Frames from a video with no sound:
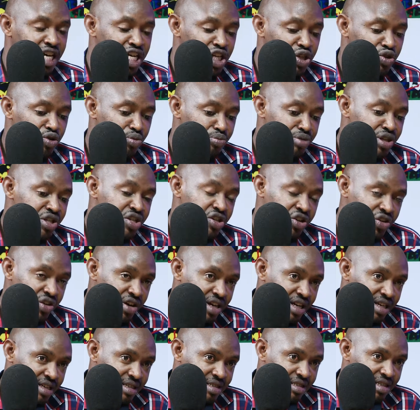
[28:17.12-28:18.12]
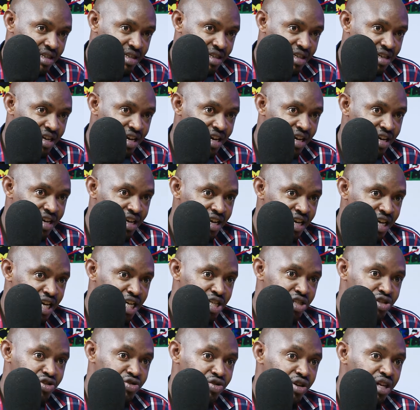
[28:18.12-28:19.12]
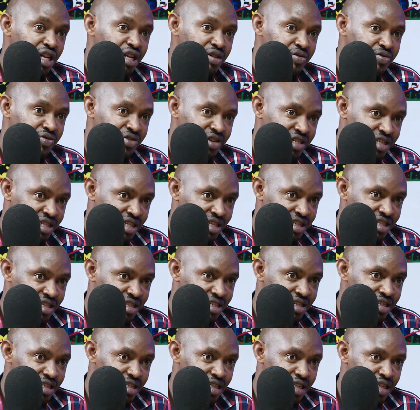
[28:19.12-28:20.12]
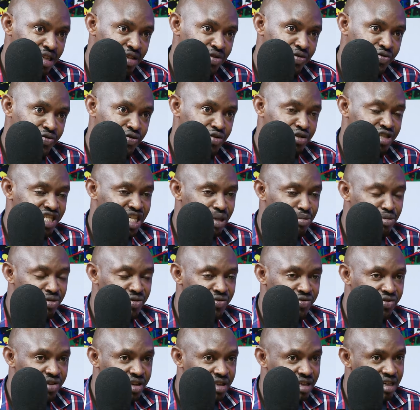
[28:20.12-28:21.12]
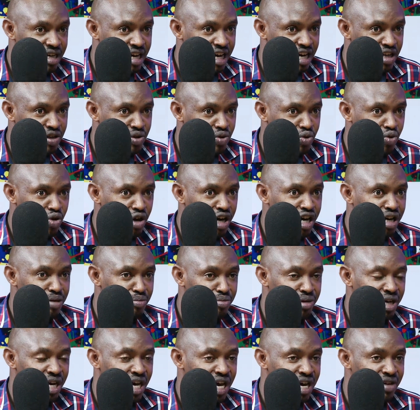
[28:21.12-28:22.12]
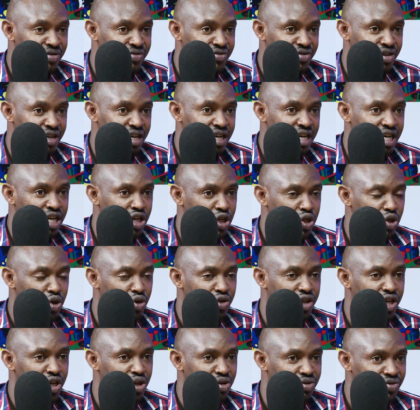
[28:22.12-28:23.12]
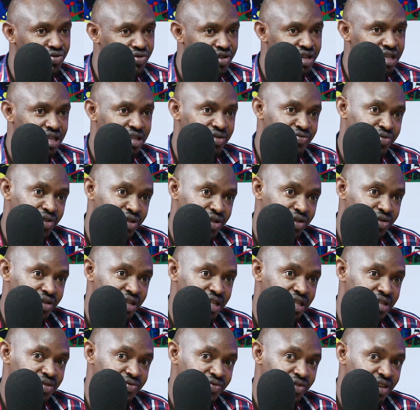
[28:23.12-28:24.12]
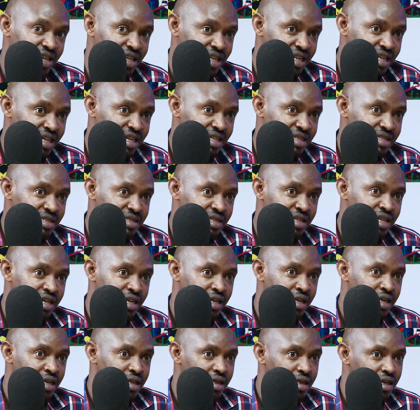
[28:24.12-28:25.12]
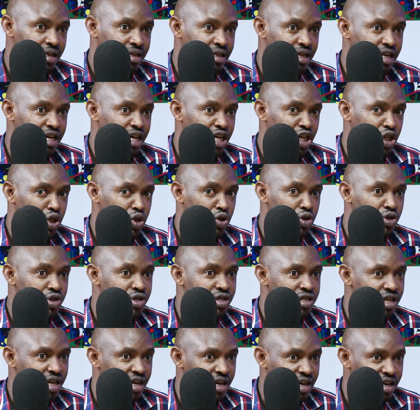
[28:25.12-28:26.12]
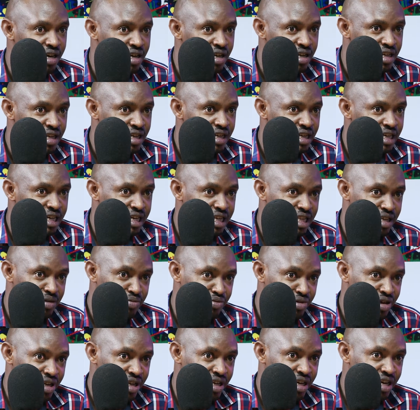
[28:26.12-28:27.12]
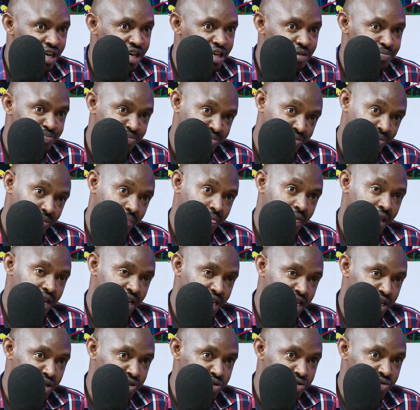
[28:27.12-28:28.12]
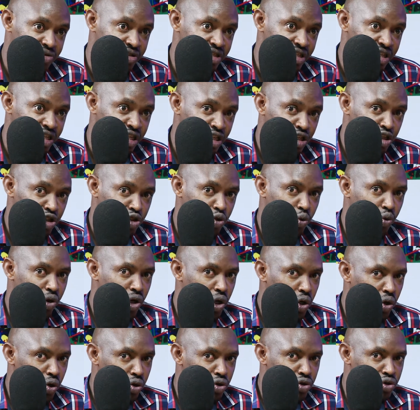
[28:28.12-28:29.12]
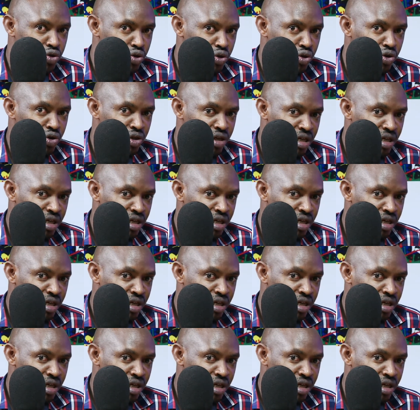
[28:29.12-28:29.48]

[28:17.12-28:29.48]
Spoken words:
to be a training center, a training facility for some of these guys who can be having, the innovative and creative ideas that can, sell in the media industry. So we are also looking